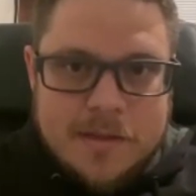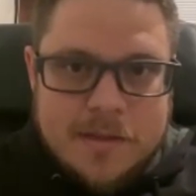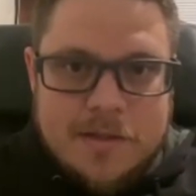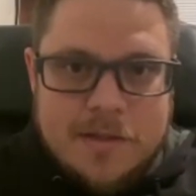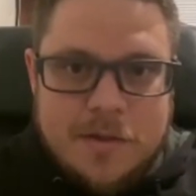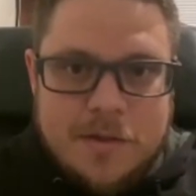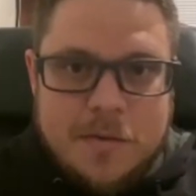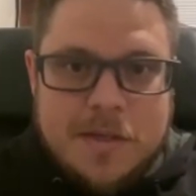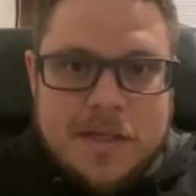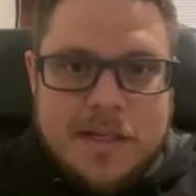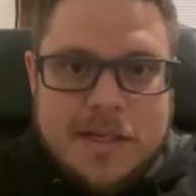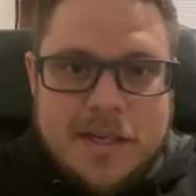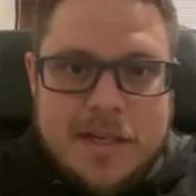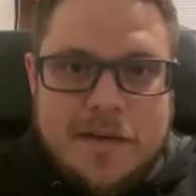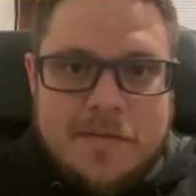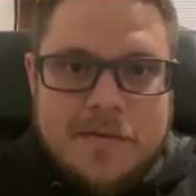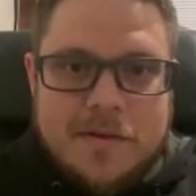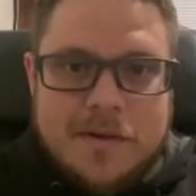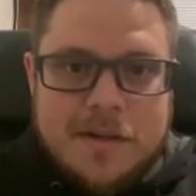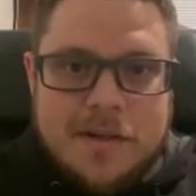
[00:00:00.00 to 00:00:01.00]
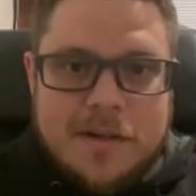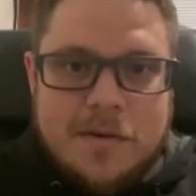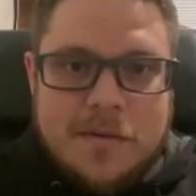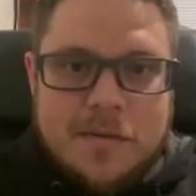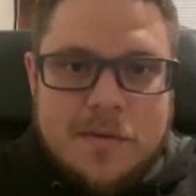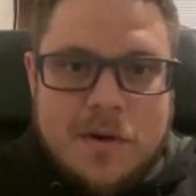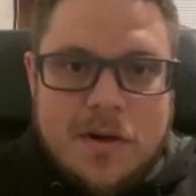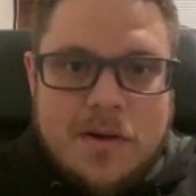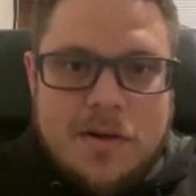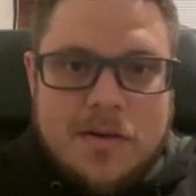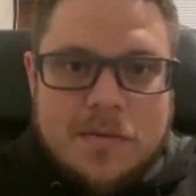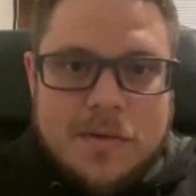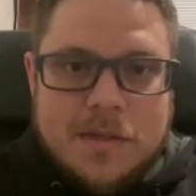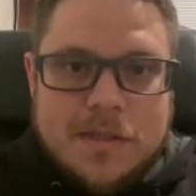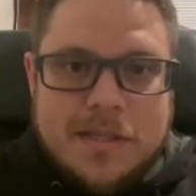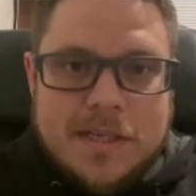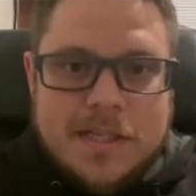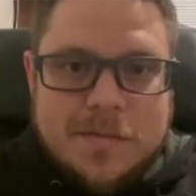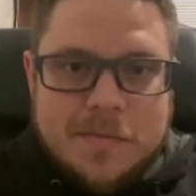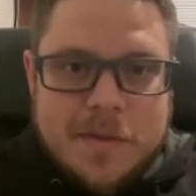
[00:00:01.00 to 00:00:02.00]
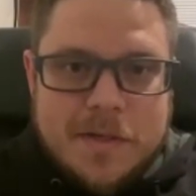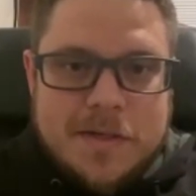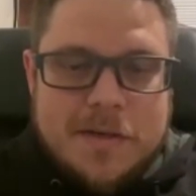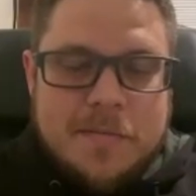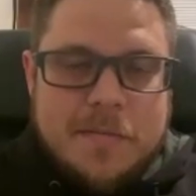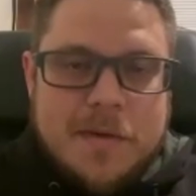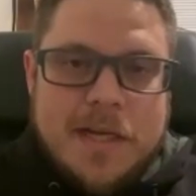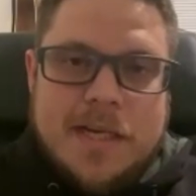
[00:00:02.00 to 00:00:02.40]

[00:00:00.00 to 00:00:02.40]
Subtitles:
You can never go wrong with a spinnerbait